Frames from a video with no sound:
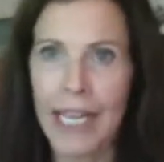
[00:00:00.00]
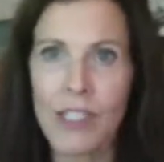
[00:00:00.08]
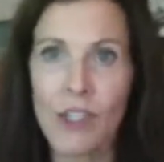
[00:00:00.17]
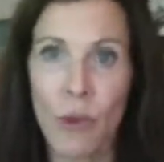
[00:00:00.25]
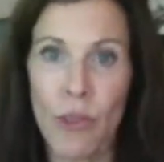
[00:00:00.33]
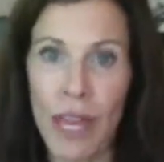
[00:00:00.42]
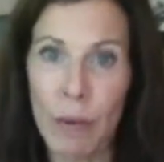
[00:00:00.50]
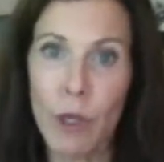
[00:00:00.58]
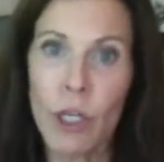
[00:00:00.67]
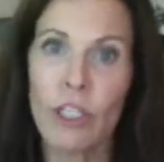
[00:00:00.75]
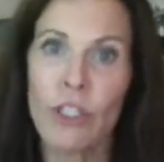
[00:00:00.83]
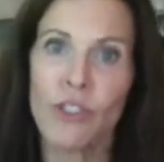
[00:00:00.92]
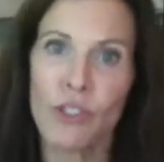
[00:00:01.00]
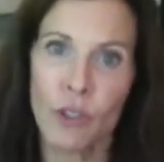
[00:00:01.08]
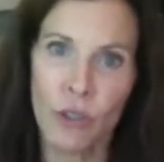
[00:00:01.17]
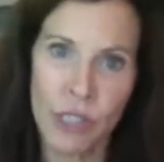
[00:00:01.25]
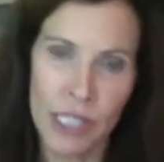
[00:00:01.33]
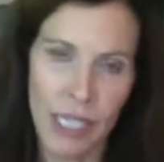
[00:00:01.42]
And so they were
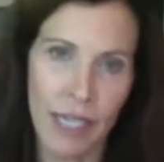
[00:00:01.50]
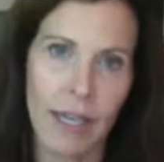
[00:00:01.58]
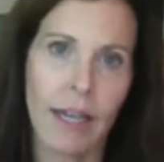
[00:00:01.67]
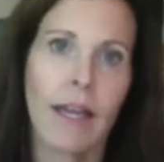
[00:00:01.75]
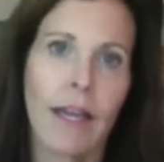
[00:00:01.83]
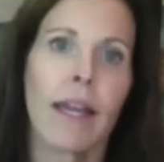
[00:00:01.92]
consulting